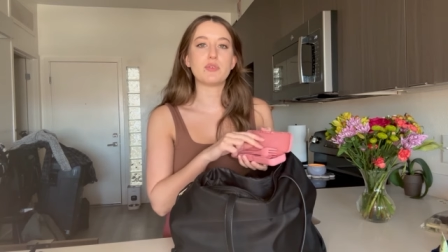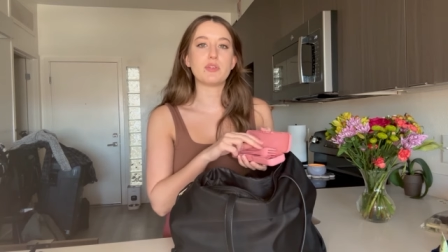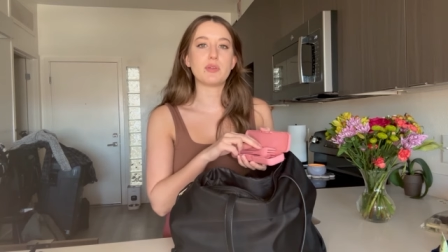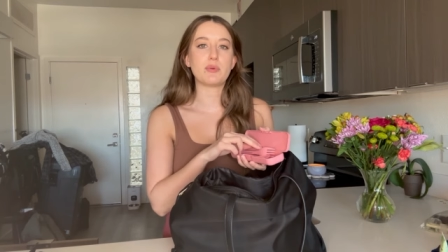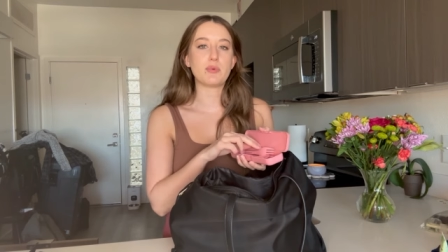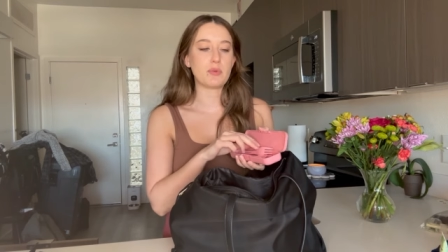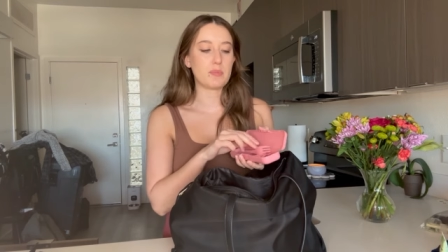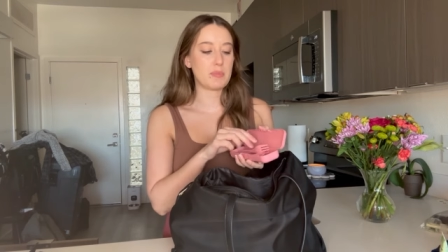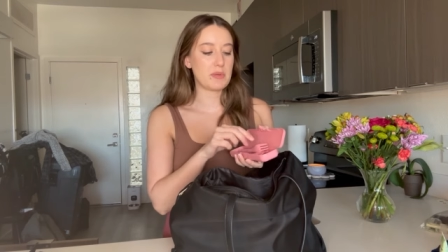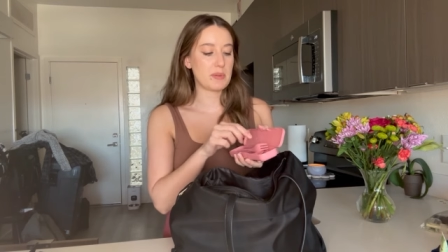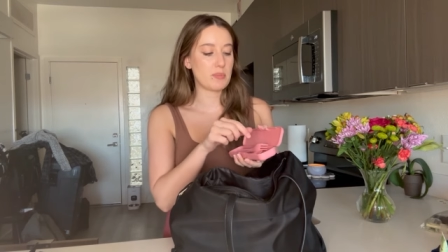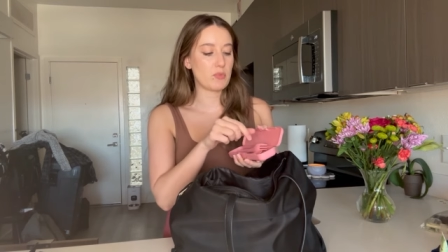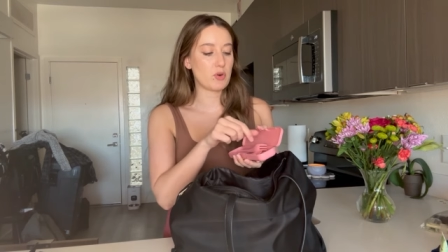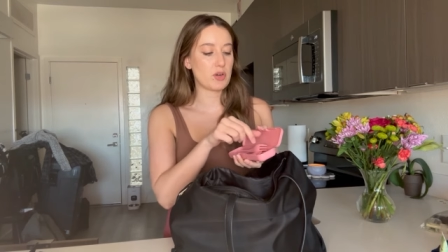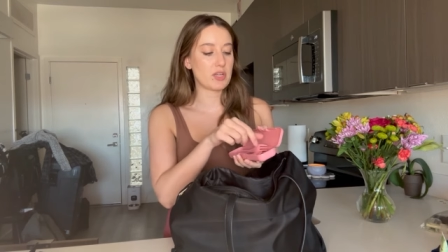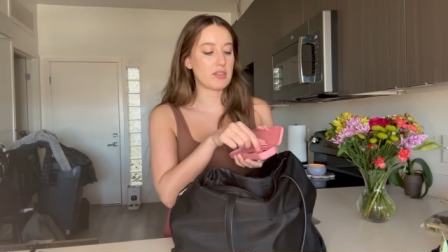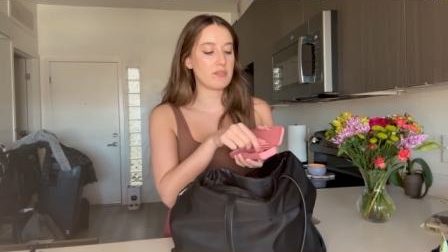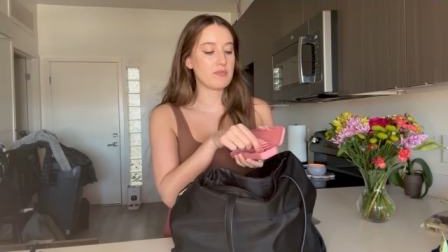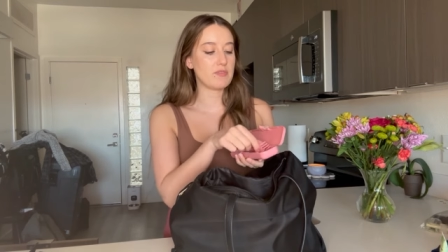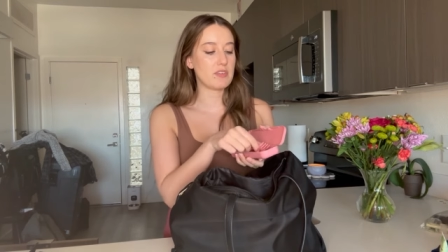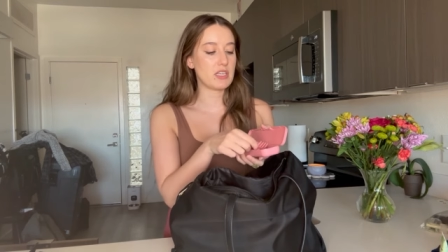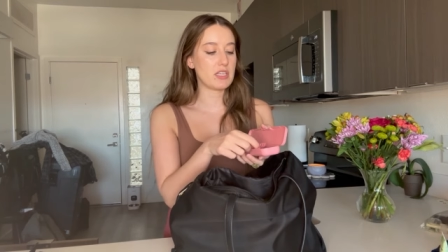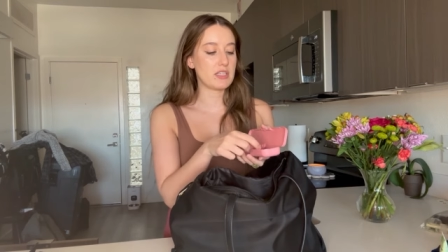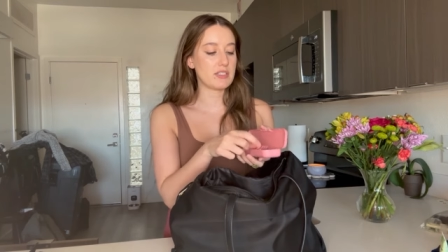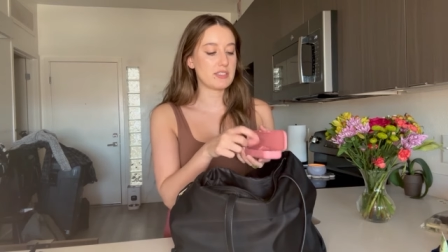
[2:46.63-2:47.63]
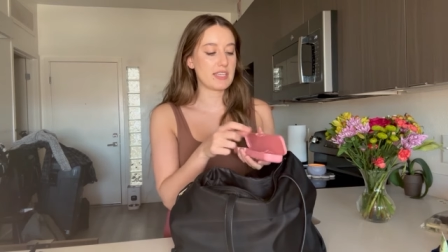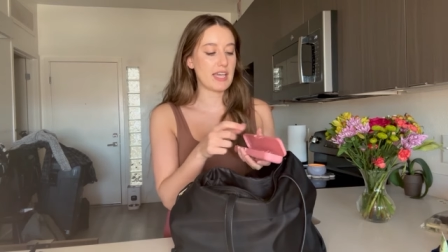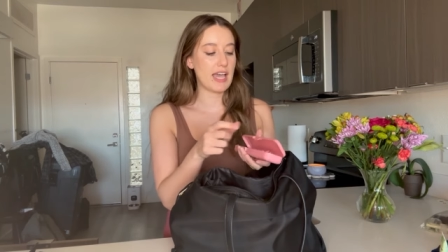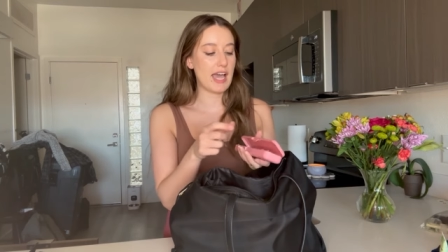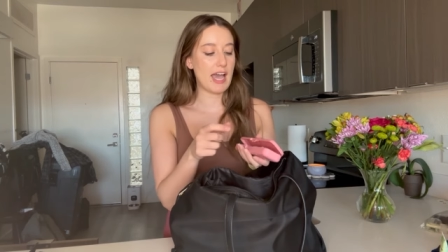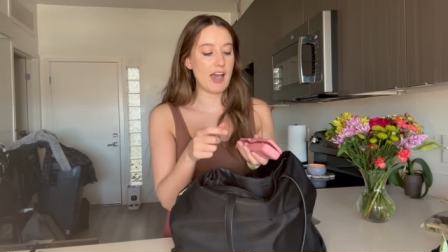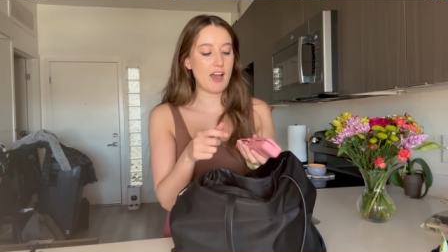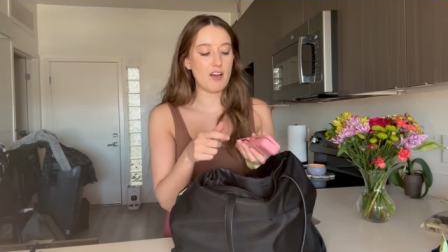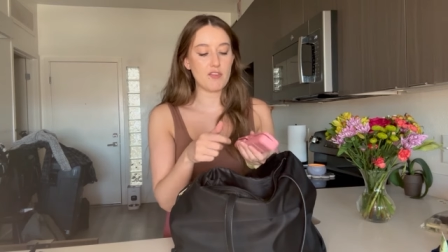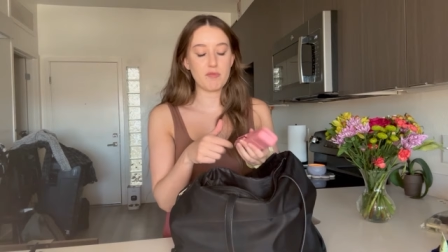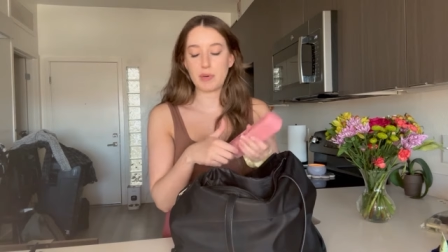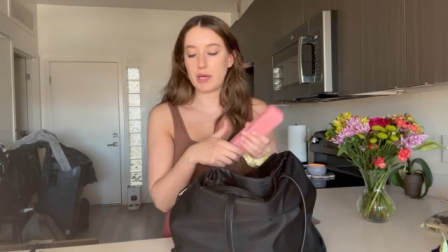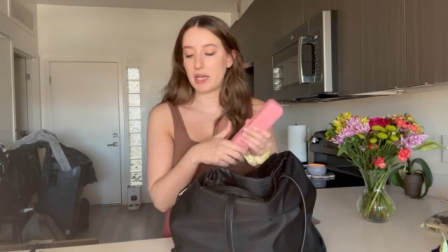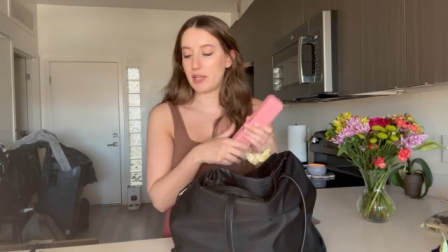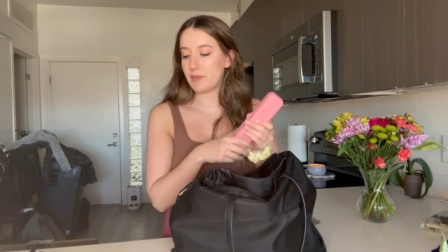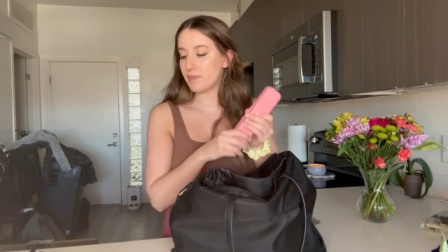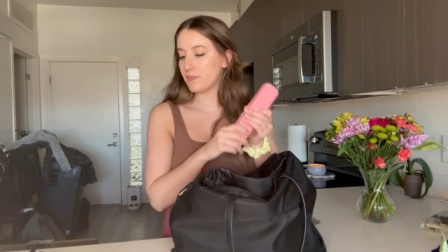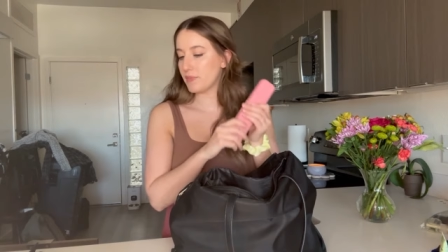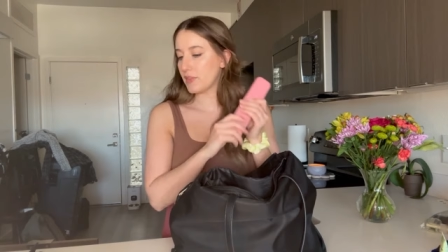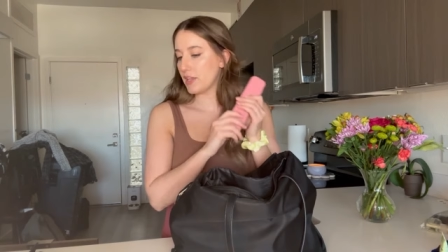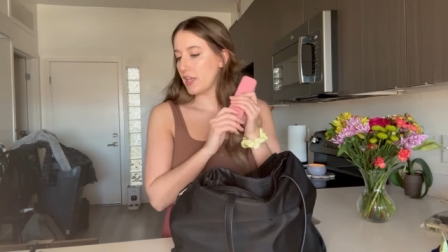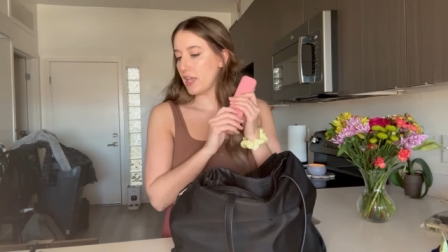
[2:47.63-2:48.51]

it would be more convenient to have, but